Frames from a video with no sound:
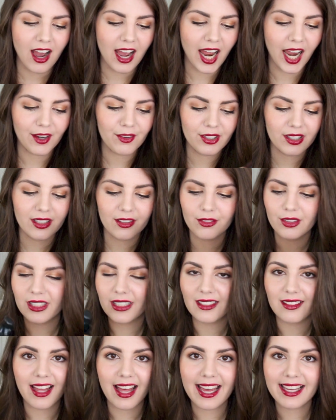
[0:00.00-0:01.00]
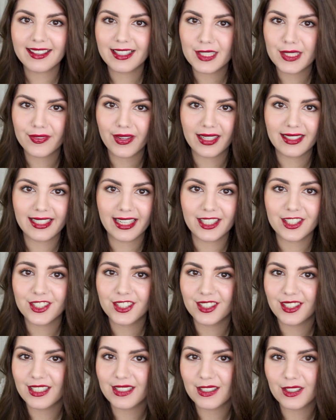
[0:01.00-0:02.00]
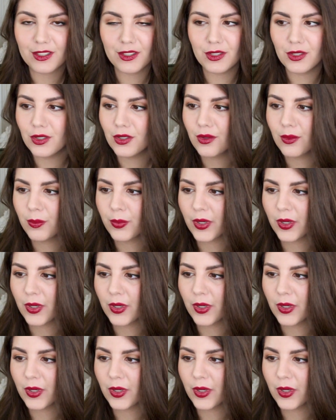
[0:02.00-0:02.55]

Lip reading: I really, really like this foundation. It's a new